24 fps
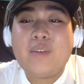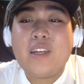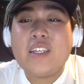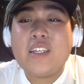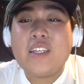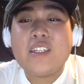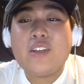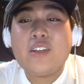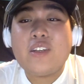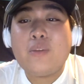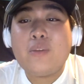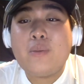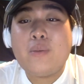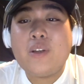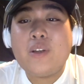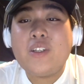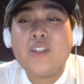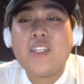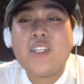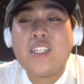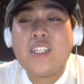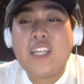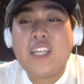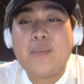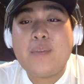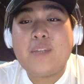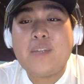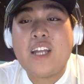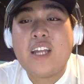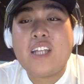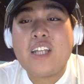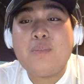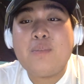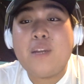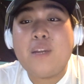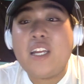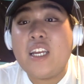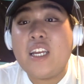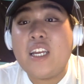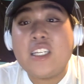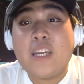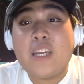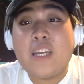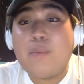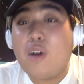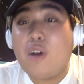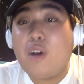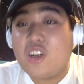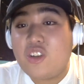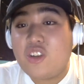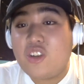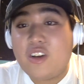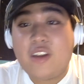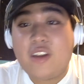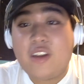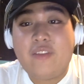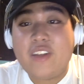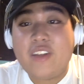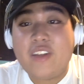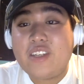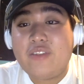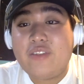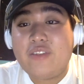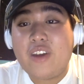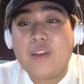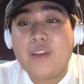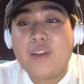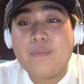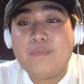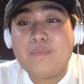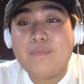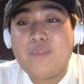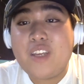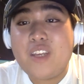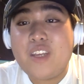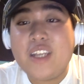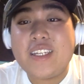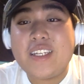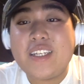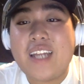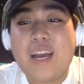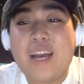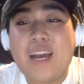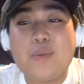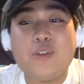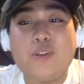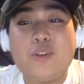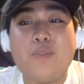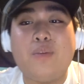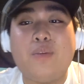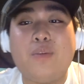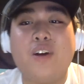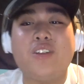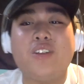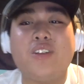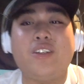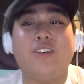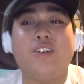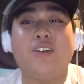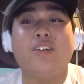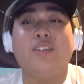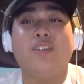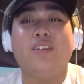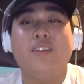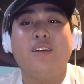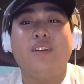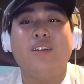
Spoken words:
He's still producing the same stats, but he is a monster in the defensive end. He is an absolute monster.